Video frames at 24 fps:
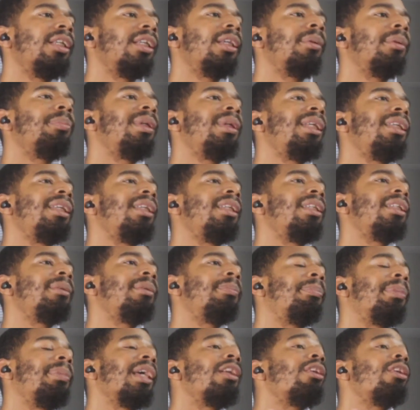being
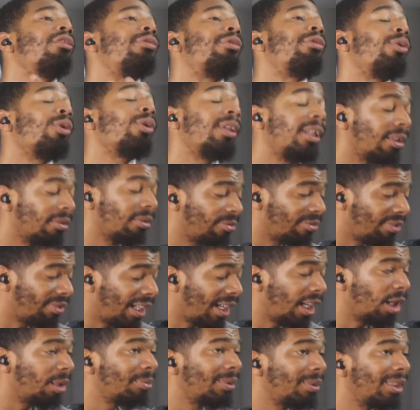better for the
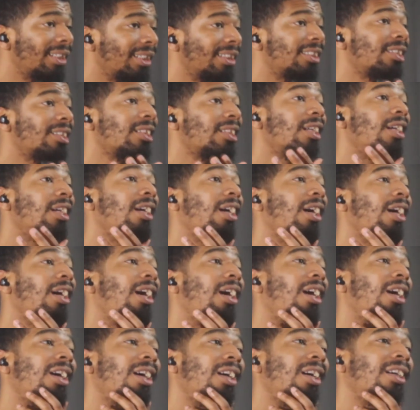environment,
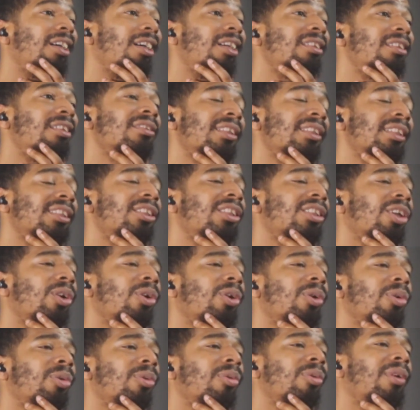and
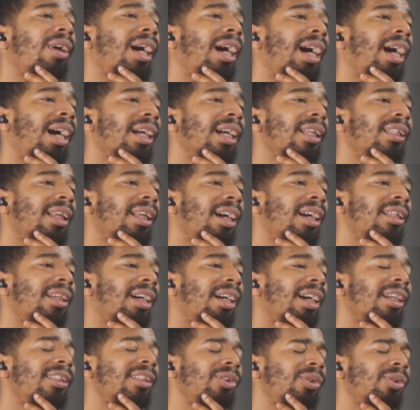so
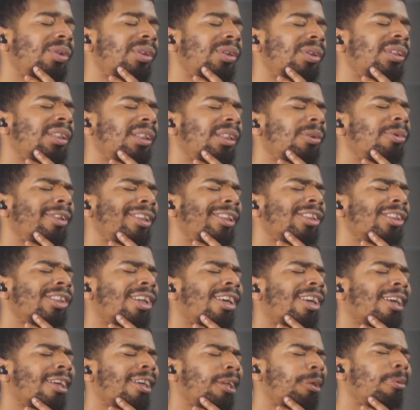I do see what he's
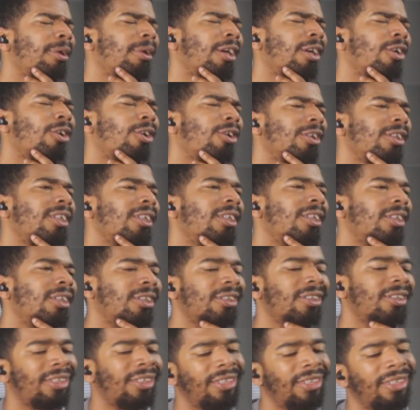talking about on here,
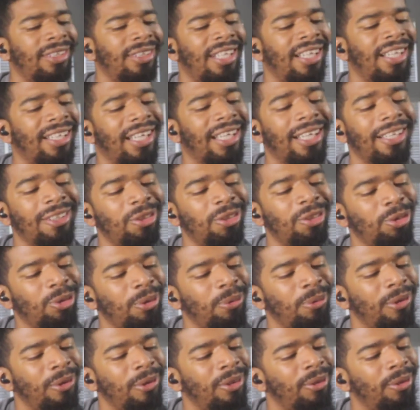and I gotta agree
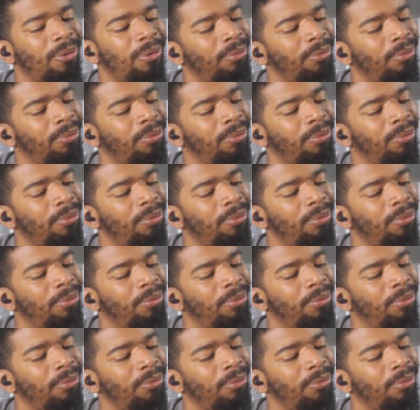with him.